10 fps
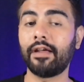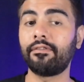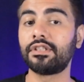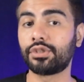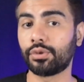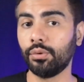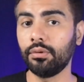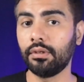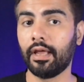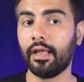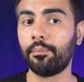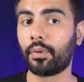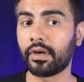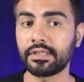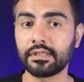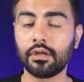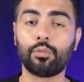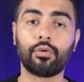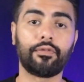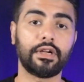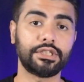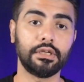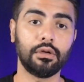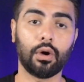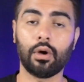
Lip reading: ever sued in personal or professional